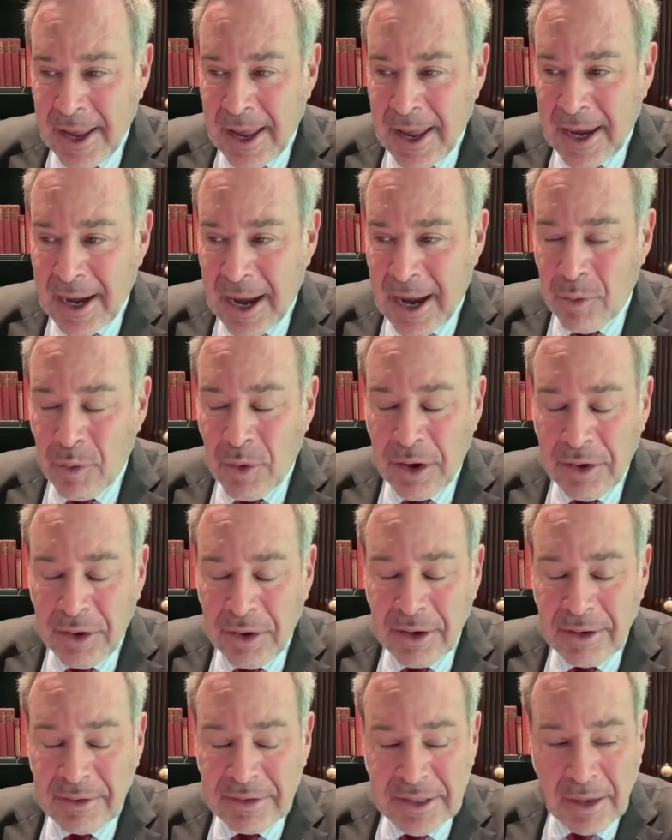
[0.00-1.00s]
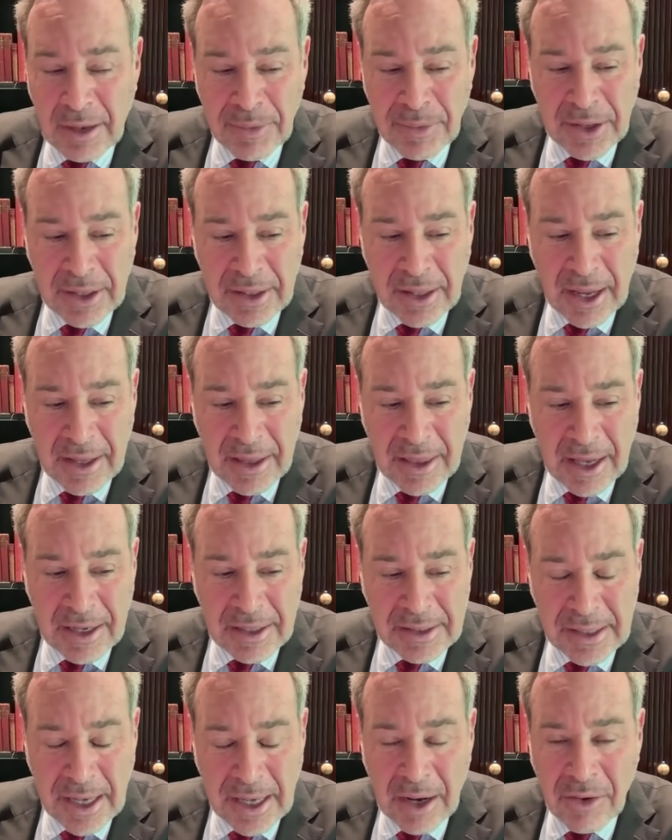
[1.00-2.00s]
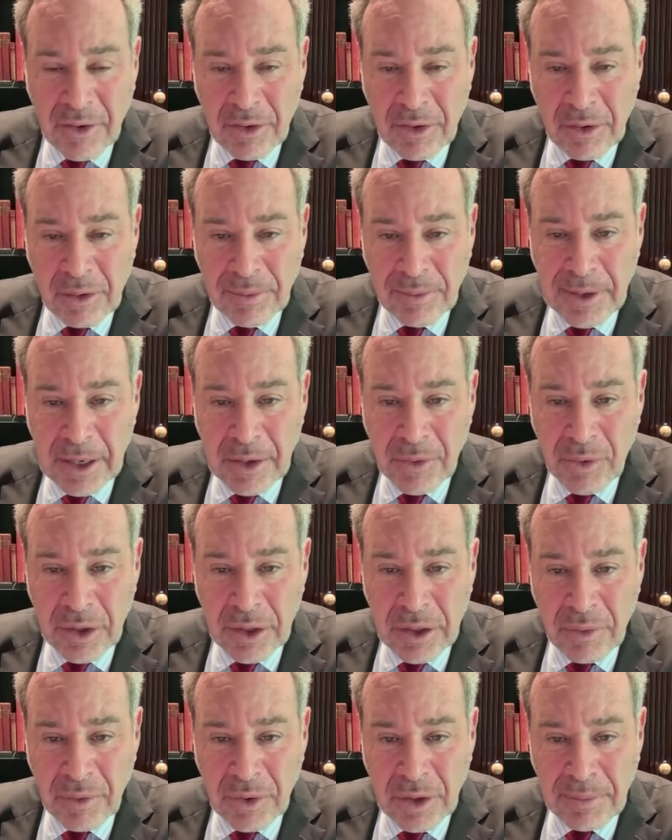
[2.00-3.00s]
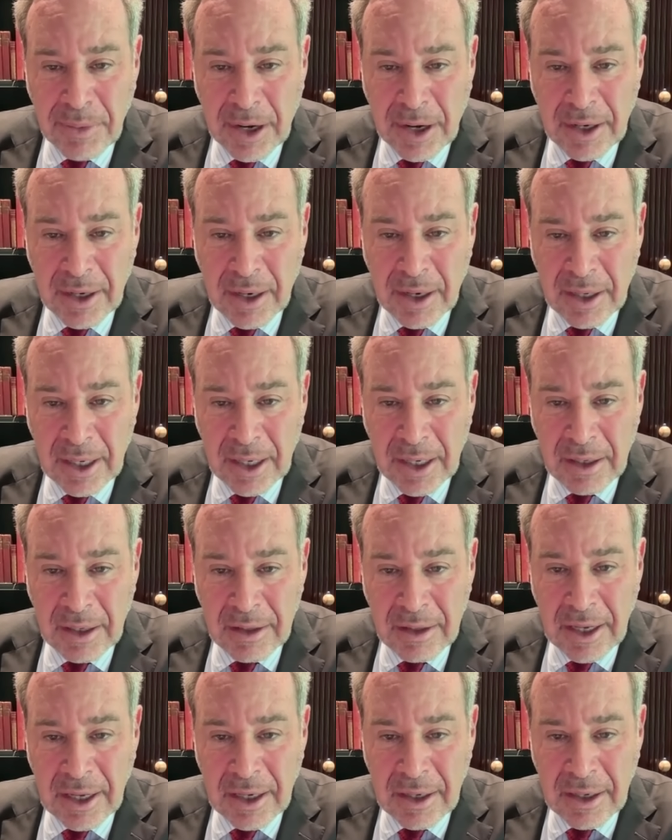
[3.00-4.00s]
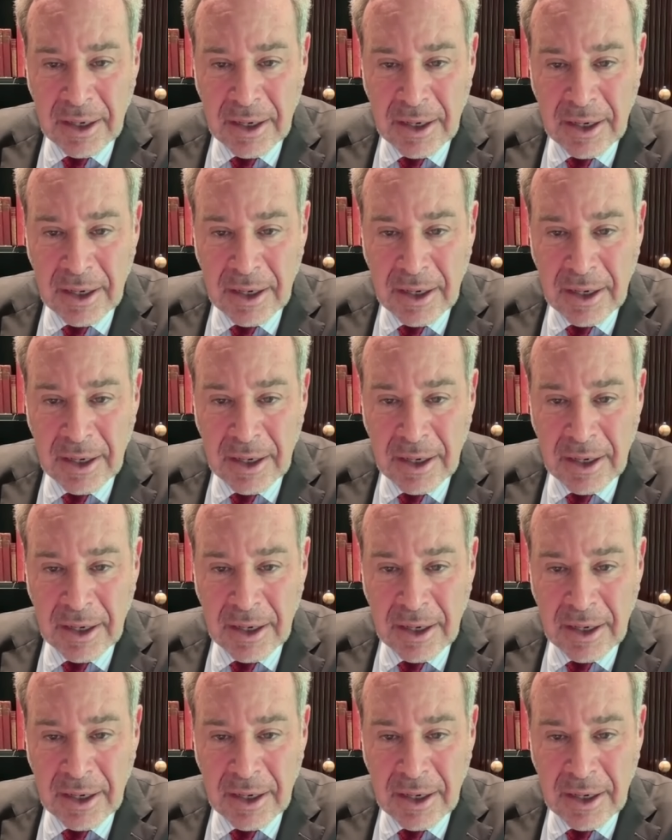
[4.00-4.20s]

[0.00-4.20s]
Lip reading: And I wonder if something like that is not going to repeat with Mark Carney, that